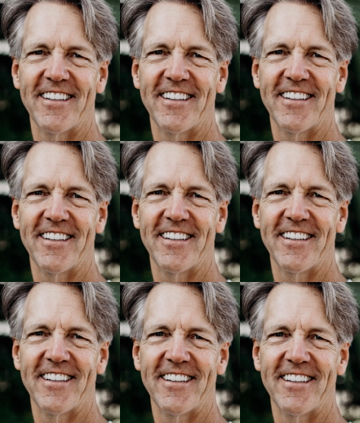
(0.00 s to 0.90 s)

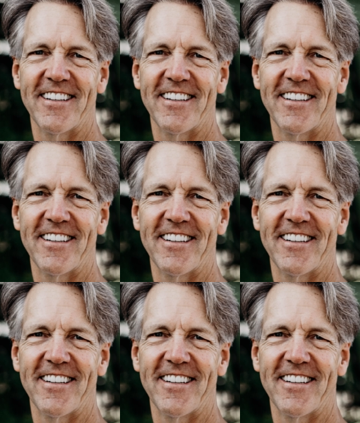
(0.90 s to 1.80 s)
(silence)